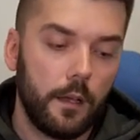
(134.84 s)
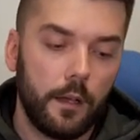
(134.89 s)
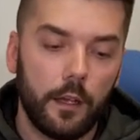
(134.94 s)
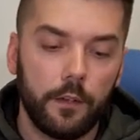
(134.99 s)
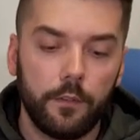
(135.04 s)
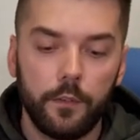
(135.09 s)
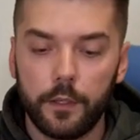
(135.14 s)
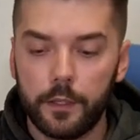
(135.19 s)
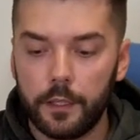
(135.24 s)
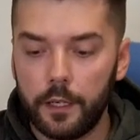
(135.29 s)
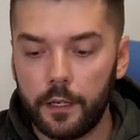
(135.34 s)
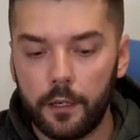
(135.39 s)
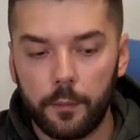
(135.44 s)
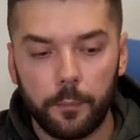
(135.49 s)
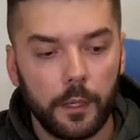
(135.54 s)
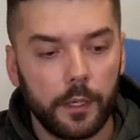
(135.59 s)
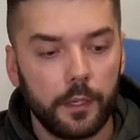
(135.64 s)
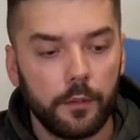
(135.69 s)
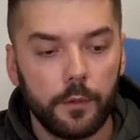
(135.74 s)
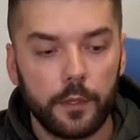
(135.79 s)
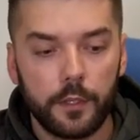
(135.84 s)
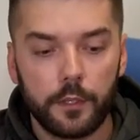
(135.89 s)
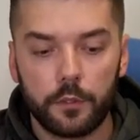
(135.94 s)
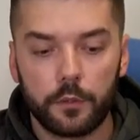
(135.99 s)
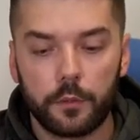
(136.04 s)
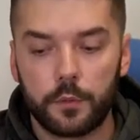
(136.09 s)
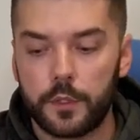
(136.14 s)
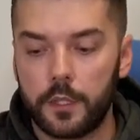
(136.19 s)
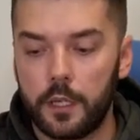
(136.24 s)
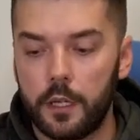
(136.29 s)
I think there are many
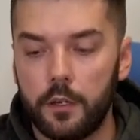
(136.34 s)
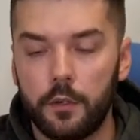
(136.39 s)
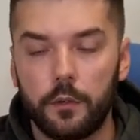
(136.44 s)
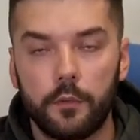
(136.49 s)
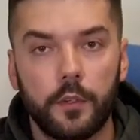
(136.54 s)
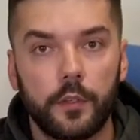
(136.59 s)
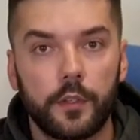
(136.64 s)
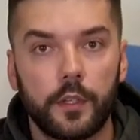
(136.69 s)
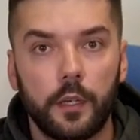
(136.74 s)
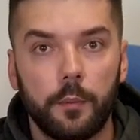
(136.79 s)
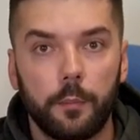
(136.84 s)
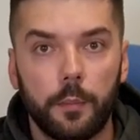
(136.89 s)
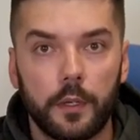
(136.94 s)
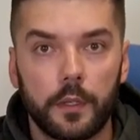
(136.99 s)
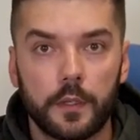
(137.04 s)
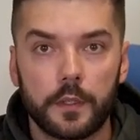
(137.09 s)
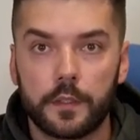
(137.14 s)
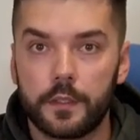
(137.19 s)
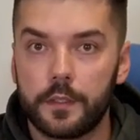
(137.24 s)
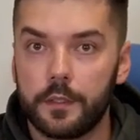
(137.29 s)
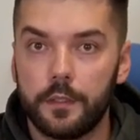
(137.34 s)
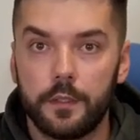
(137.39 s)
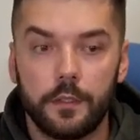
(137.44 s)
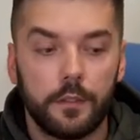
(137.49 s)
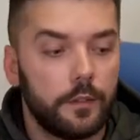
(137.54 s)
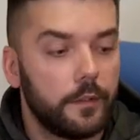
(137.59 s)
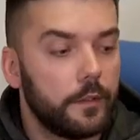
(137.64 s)
videos, yeah, of the Taipans.